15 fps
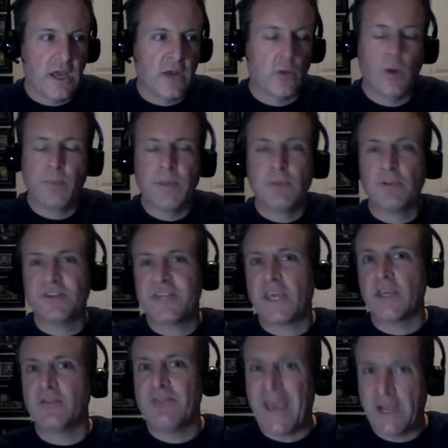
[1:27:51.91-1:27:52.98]
I don't want people to take
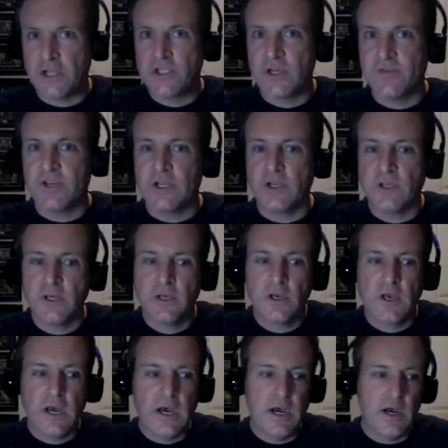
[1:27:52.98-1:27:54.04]
advantage of it,
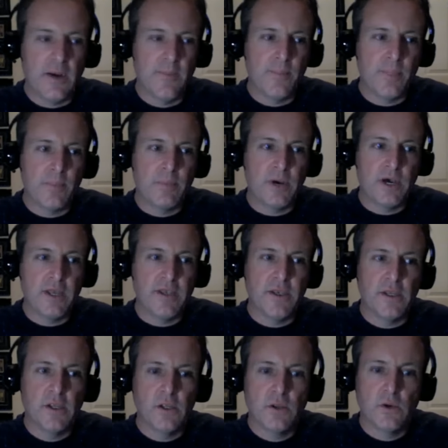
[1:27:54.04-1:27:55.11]
um, but
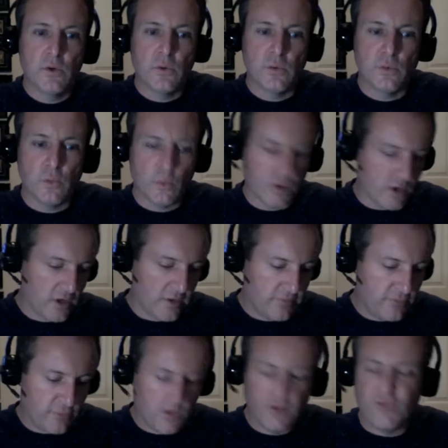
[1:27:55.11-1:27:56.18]
we're a,
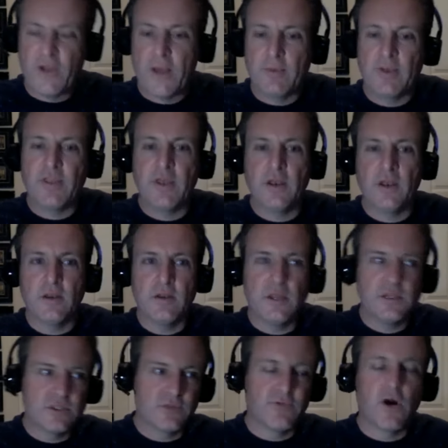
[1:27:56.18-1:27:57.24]
we're a family that
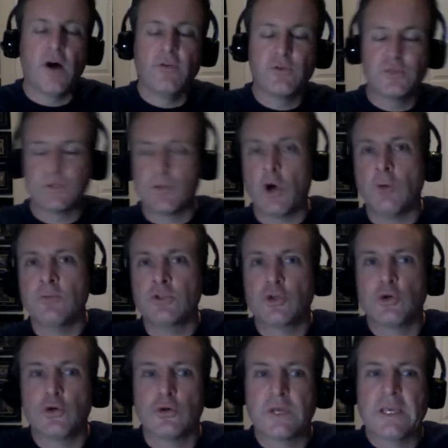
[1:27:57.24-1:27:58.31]
is involved with some
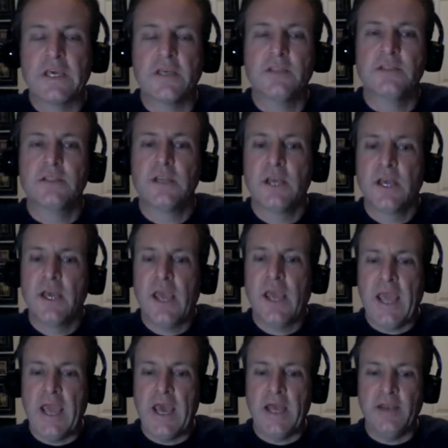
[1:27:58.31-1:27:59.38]
homeschool kids.
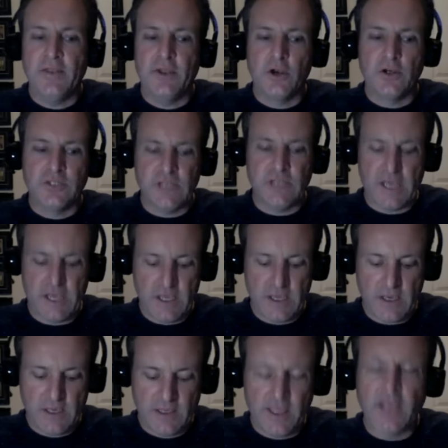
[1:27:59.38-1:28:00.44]
And there's a,
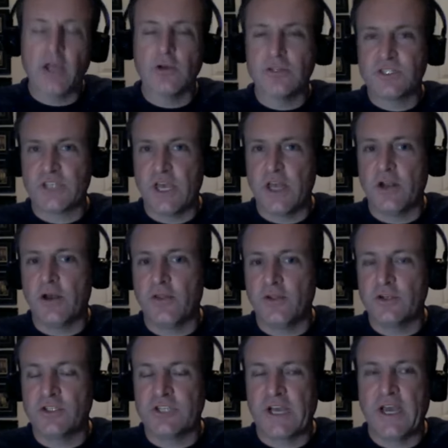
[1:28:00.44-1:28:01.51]
a Lego set on their
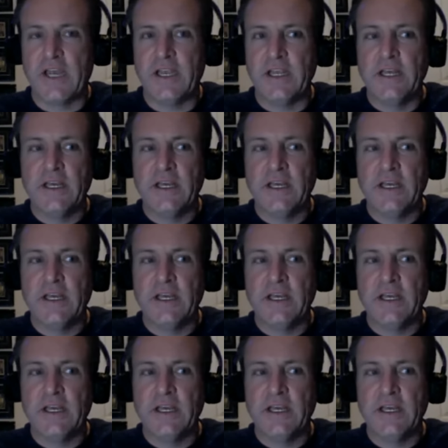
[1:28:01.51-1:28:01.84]
site.